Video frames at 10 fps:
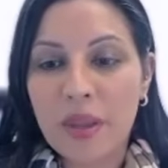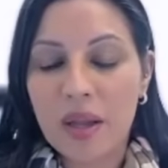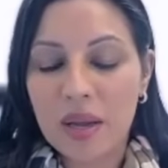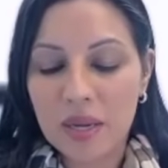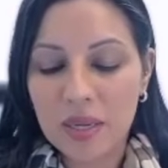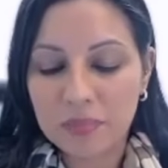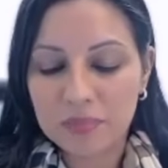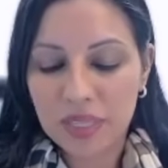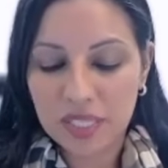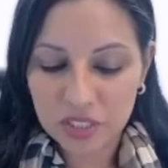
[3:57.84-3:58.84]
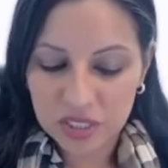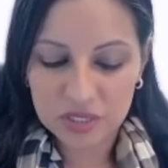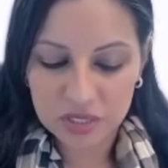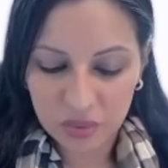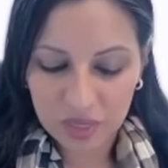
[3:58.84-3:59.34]
And
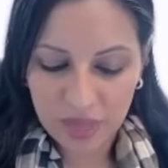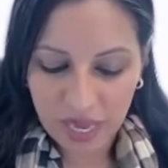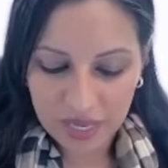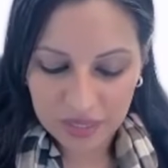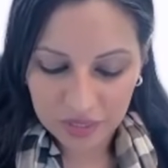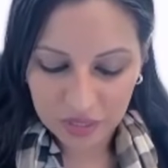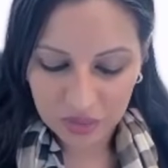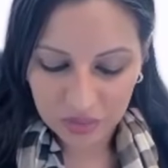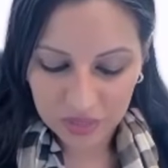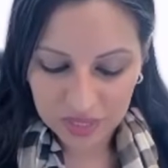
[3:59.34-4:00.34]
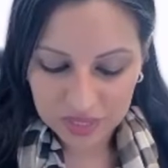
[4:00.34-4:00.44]
just going back, the